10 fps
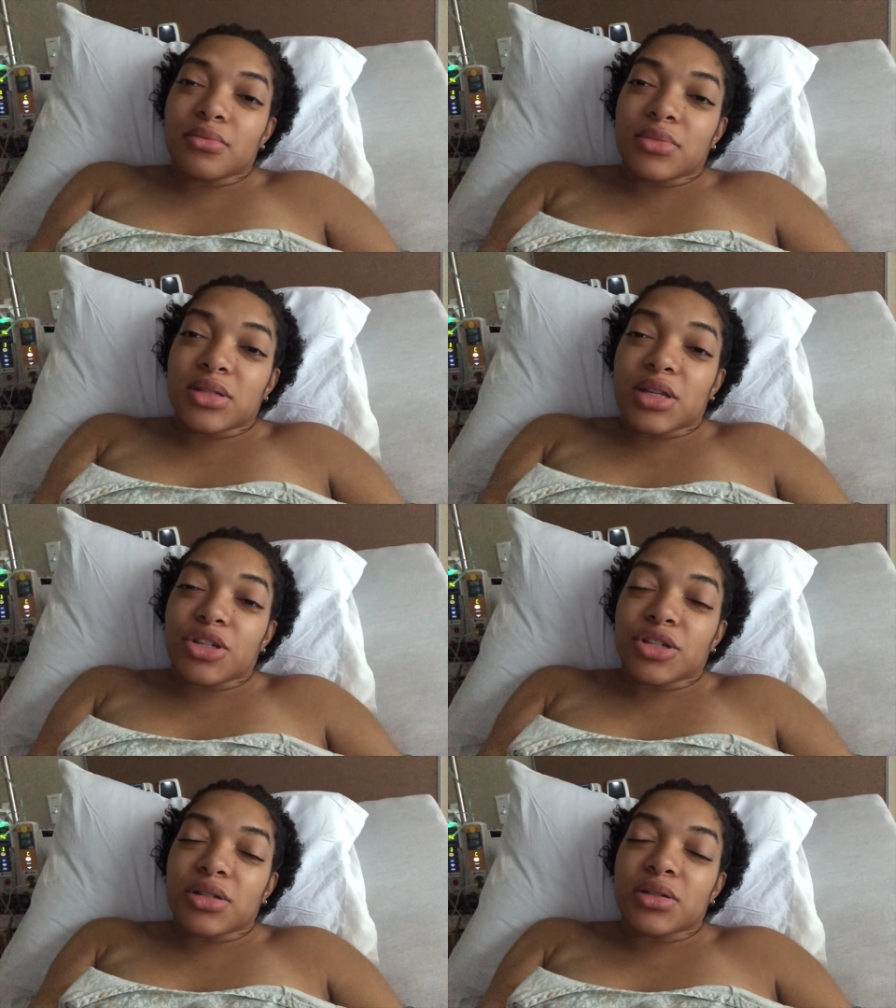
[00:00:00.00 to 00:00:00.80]

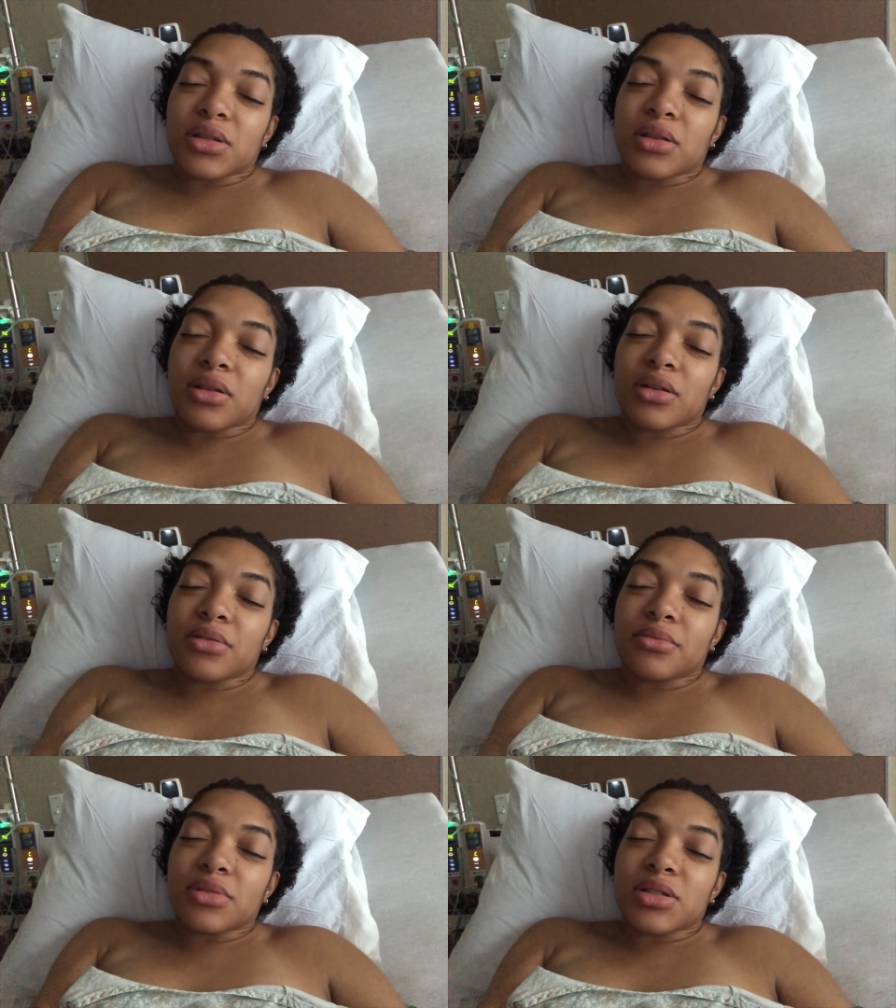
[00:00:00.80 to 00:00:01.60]
stitches and
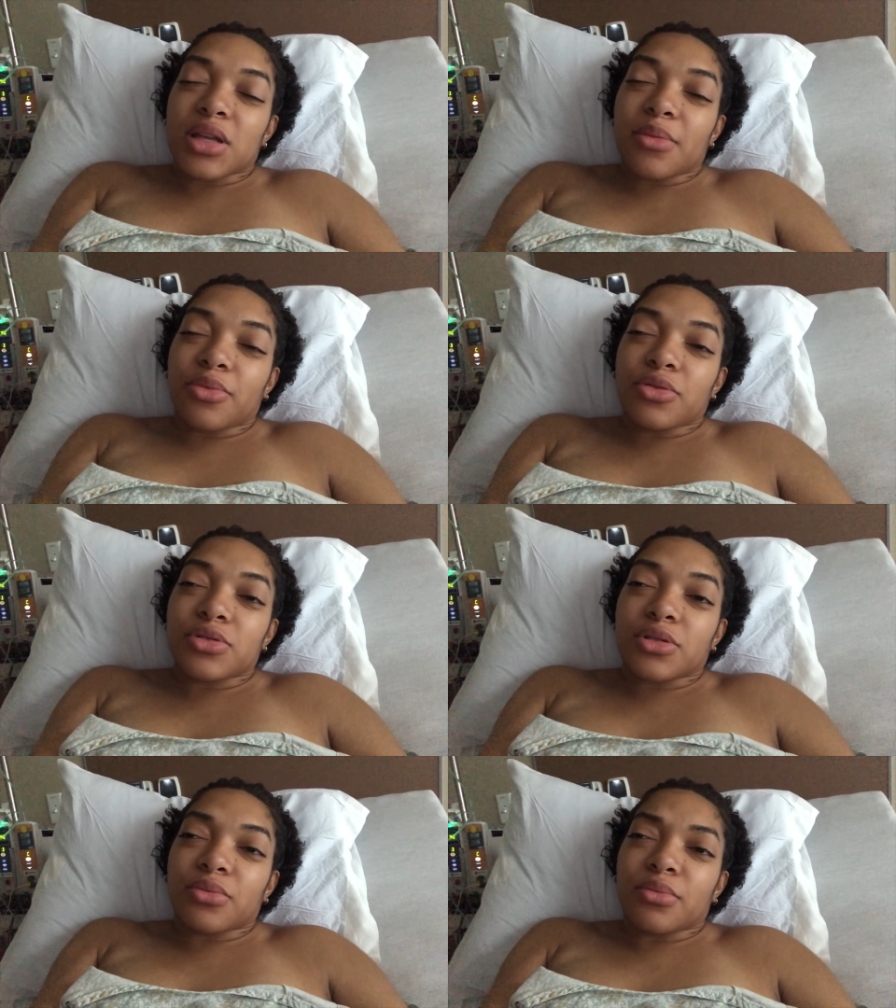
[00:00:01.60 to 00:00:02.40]
the
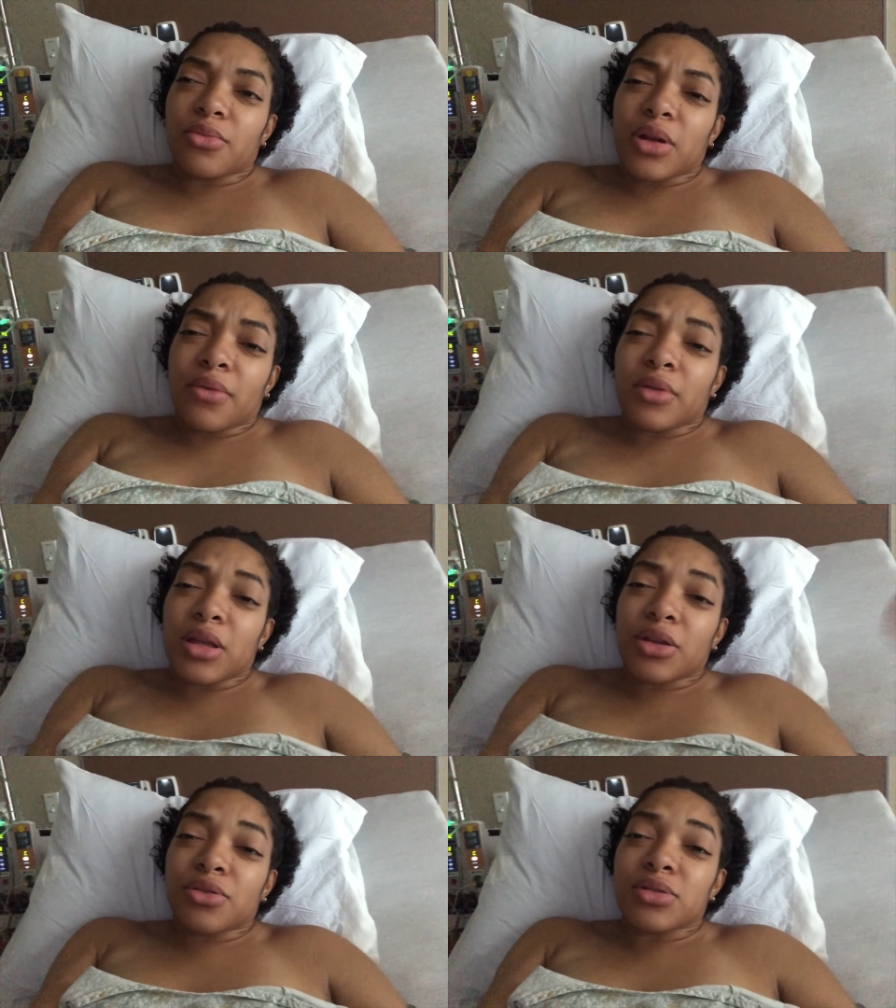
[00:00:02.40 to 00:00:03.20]
staples or whatever they
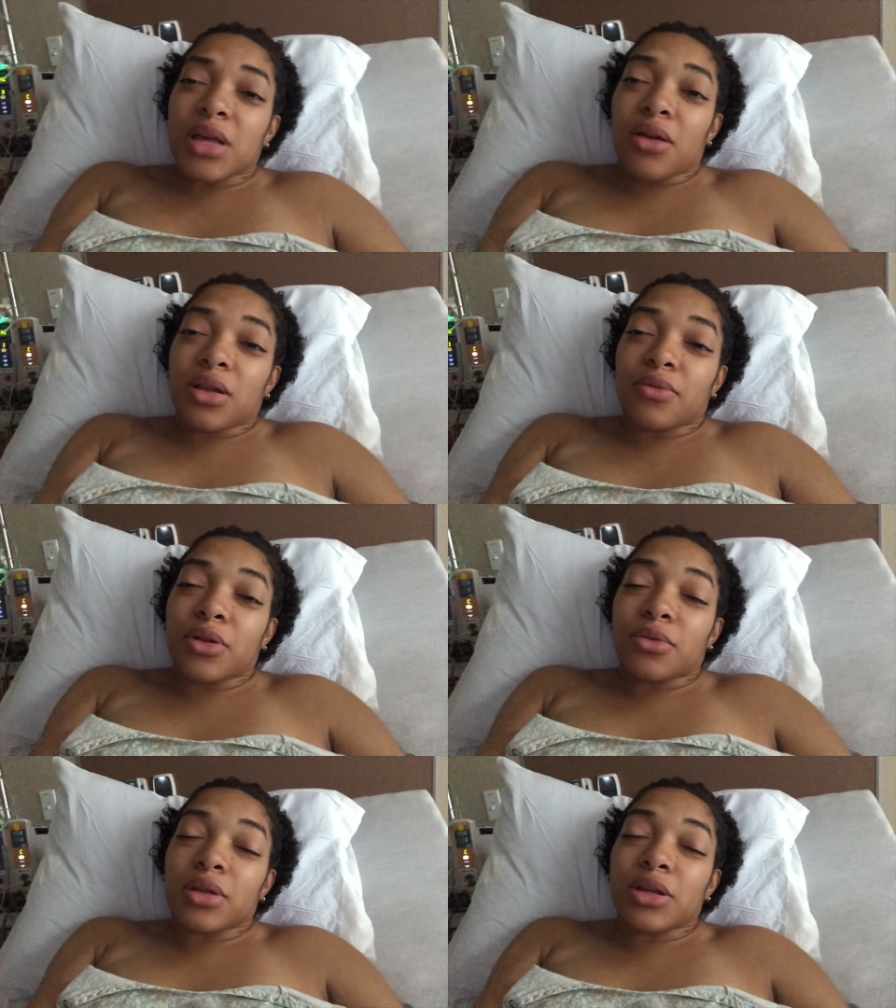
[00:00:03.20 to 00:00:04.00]
used, I don't even
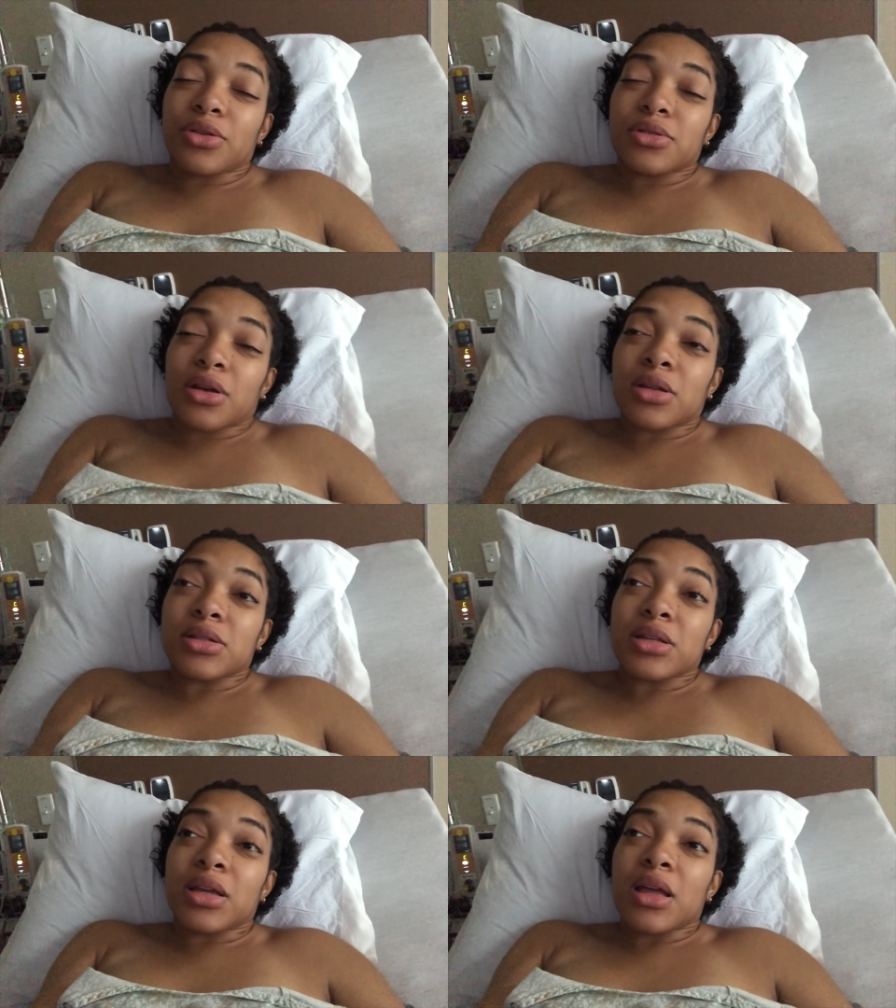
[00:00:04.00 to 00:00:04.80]
know what they used,
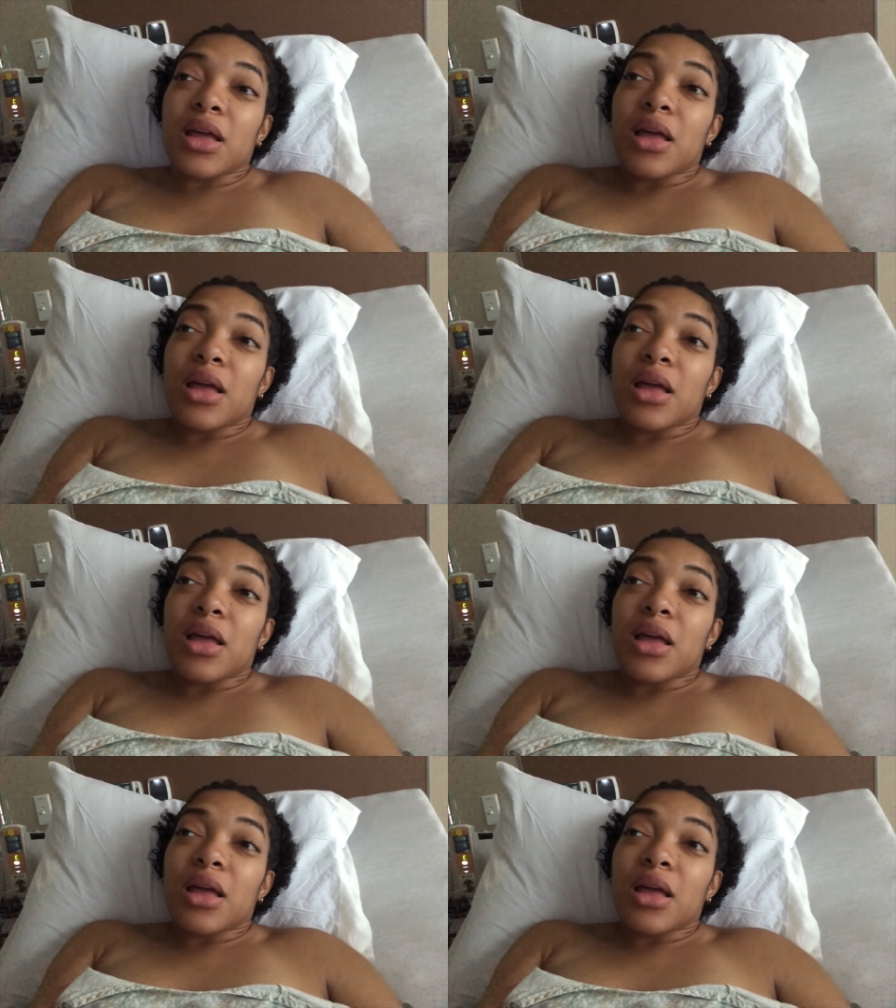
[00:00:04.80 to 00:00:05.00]
honestly.